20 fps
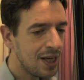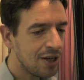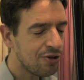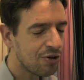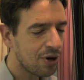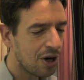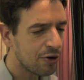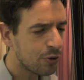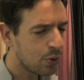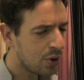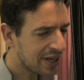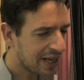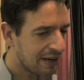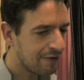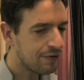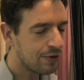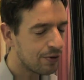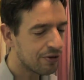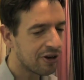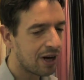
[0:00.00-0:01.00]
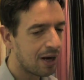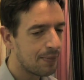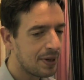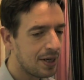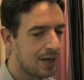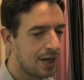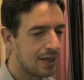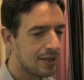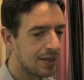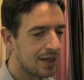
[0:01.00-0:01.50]
So I was working full time
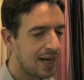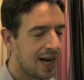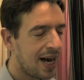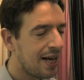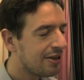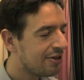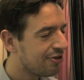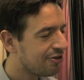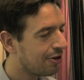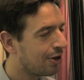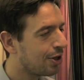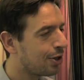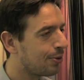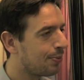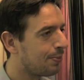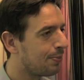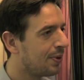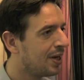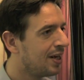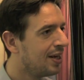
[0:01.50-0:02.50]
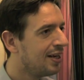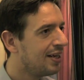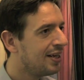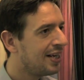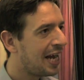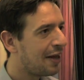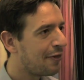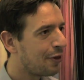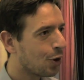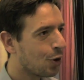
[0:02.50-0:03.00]
in London. I had this loom
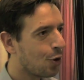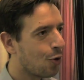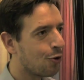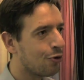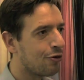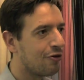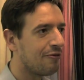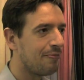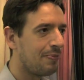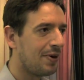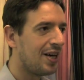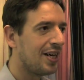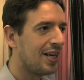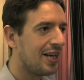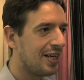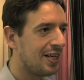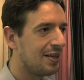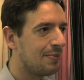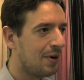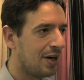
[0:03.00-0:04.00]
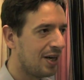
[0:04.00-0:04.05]
in the corner of my